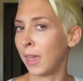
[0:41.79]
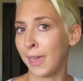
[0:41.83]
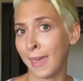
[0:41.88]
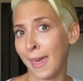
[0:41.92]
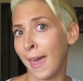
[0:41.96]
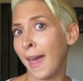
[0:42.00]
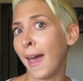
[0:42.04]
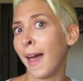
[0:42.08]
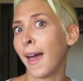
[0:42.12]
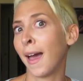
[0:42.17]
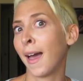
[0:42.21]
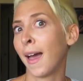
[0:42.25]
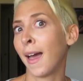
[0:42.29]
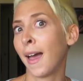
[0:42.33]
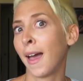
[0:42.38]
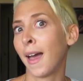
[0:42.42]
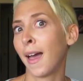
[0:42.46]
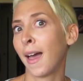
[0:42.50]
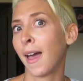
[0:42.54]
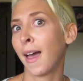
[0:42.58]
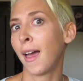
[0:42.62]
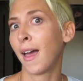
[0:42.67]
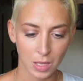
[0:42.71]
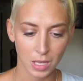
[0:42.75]
Yeah.
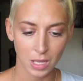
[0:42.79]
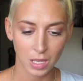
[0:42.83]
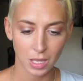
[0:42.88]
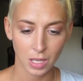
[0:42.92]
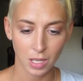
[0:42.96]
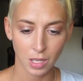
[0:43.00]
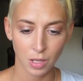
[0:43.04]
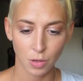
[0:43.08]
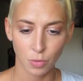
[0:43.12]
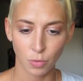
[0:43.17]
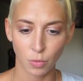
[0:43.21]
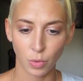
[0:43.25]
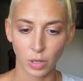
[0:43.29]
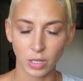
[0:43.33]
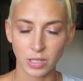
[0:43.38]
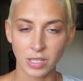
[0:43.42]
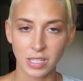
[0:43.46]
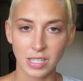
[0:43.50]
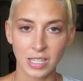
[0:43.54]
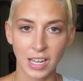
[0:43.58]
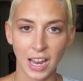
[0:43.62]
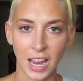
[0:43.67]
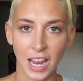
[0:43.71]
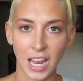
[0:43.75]
We'll
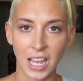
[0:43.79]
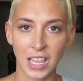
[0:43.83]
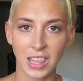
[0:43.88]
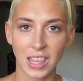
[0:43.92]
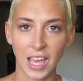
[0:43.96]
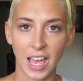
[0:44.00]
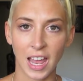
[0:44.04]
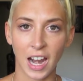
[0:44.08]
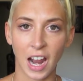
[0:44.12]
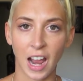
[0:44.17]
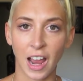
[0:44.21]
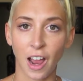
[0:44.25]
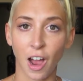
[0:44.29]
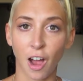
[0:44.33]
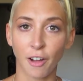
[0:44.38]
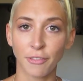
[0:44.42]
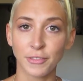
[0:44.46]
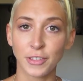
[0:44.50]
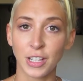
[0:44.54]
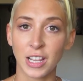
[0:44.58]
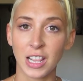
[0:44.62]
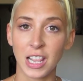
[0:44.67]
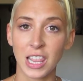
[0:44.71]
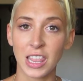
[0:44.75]
say that I
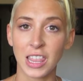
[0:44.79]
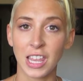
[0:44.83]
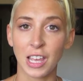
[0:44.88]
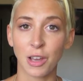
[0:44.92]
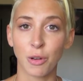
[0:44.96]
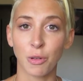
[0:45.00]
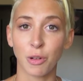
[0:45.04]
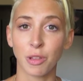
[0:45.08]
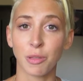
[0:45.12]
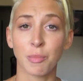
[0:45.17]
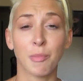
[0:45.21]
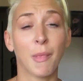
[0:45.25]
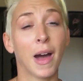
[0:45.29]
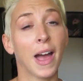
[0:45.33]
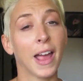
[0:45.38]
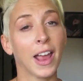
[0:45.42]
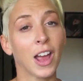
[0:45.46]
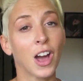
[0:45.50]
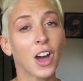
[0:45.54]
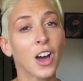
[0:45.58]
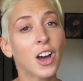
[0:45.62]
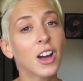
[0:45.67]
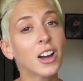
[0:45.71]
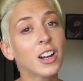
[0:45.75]
often think with my
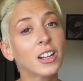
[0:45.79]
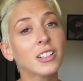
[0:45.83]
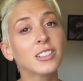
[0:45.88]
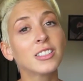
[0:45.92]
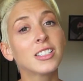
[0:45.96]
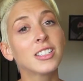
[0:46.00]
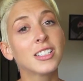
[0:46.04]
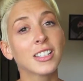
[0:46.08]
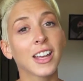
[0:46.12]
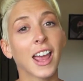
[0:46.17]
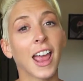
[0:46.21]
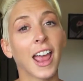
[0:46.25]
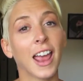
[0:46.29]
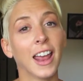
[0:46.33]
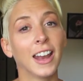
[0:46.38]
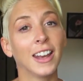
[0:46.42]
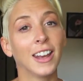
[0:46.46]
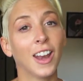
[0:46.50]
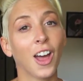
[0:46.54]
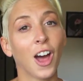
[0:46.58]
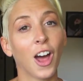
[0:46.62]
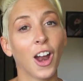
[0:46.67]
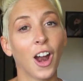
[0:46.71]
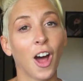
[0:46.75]
heart
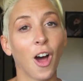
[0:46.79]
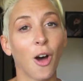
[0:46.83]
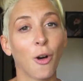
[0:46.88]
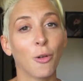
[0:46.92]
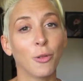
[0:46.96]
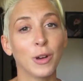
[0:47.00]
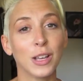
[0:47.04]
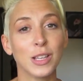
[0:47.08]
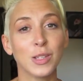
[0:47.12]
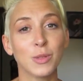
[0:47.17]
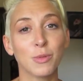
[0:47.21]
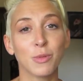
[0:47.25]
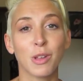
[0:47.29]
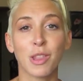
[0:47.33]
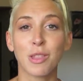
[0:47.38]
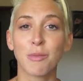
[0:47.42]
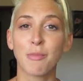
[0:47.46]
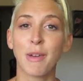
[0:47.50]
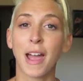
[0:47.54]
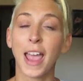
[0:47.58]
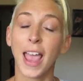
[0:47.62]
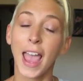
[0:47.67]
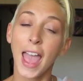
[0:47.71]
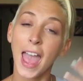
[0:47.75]
and not always with
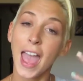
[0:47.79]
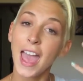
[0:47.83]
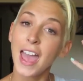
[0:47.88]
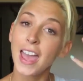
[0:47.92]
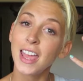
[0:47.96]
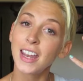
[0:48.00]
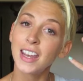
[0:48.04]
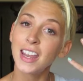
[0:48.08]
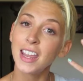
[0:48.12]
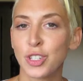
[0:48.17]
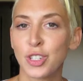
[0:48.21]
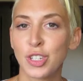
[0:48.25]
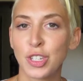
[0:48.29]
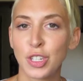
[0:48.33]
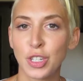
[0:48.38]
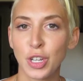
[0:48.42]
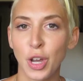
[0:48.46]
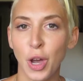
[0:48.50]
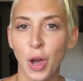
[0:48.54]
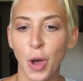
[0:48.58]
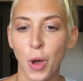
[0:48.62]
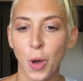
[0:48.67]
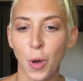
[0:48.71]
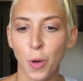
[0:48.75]
my head.
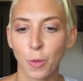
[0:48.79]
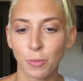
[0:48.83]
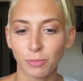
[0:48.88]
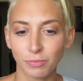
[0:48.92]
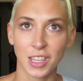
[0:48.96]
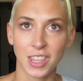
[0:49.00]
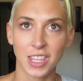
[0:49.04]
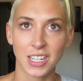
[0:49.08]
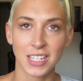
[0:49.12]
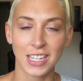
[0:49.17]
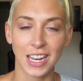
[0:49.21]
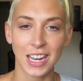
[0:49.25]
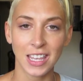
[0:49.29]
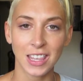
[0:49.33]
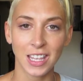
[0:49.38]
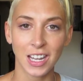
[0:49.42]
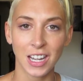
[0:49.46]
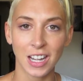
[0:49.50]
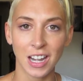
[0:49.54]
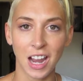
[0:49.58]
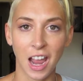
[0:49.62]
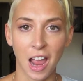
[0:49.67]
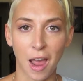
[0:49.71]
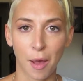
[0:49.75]
So the day that
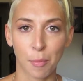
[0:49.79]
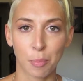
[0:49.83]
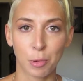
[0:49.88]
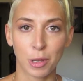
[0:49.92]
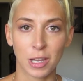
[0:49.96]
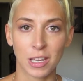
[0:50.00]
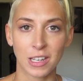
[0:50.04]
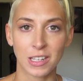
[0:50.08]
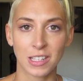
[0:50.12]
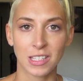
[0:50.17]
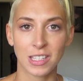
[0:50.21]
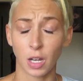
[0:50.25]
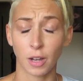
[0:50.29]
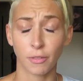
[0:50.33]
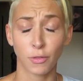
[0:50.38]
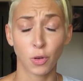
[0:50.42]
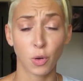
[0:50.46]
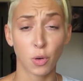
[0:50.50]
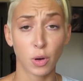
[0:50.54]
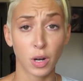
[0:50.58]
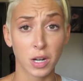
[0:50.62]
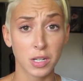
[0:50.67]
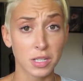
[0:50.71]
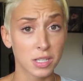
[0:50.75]
it happened, of
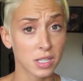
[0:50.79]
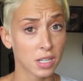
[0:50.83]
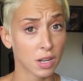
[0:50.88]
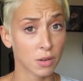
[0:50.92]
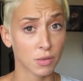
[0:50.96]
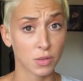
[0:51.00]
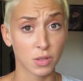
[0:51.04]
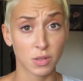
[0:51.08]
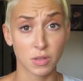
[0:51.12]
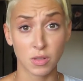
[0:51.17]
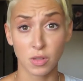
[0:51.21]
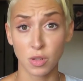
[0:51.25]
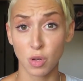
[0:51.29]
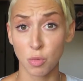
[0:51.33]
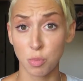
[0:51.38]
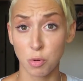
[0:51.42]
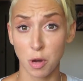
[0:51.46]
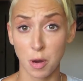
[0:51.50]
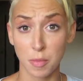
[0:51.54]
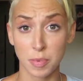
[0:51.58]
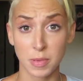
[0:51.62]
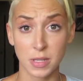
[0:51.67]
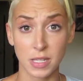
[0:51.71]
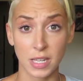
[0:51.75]
course, I was
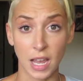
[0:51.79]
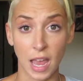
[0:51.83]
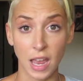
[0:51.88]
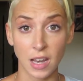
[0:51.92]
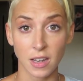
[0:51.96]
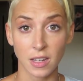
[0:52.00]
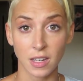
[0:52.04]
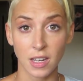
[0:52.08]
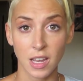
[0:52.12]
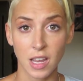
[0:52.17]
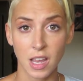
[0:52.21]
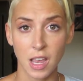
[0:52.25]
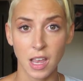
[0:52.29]
super upset,